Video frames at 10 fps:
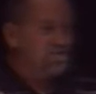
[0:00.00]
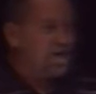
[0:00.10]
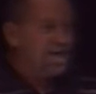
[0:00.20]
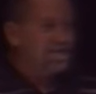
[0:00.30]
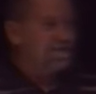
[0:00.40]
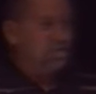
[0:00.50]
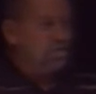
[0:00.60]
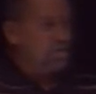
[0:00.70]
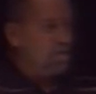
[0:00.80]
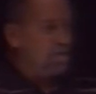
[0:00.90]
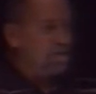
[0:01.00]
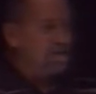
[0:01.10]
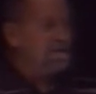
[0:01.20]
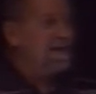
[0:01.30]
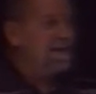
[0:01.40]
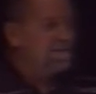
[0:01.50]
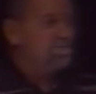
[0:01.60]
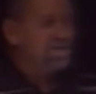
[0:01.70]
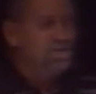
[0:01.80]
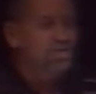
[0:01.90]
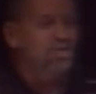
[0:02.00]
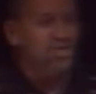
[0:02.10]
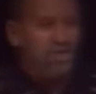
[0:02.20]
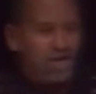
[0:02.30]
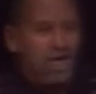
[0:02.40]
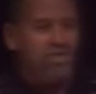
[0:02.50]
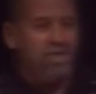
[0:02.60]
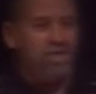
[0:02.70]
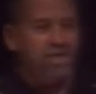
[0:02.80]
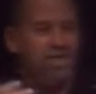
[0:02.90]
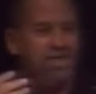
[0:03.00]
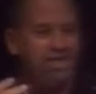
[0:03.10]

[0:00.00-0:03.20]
been trying to get to the water. He had to be doing something